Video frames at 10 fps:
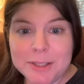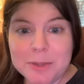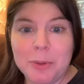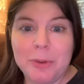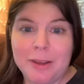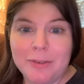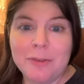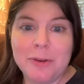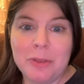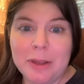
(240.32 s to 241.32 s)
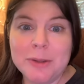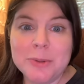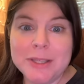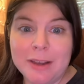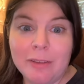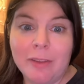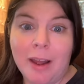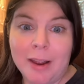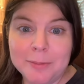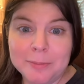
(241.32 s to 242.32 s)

to believe everything you see online.